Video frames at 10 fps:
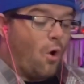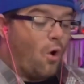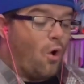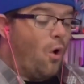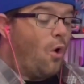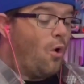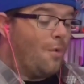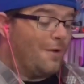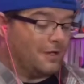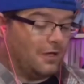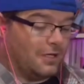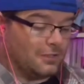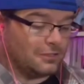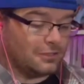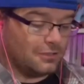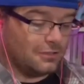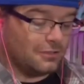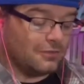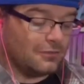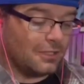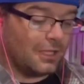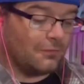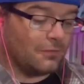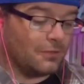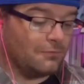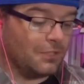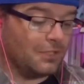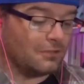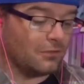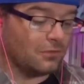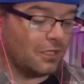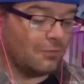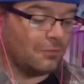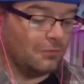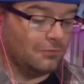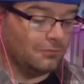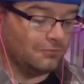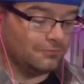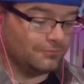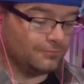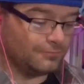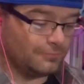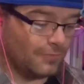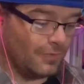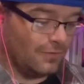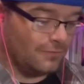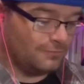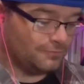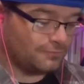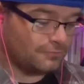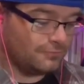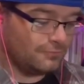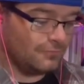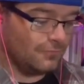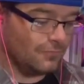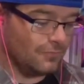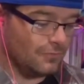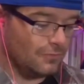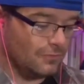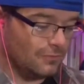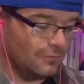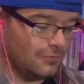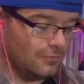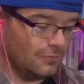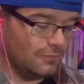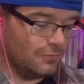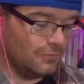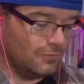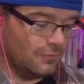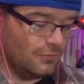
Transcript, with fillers: oh my gosh. That would be so terrible. Oh, hey Reagan. Great job today.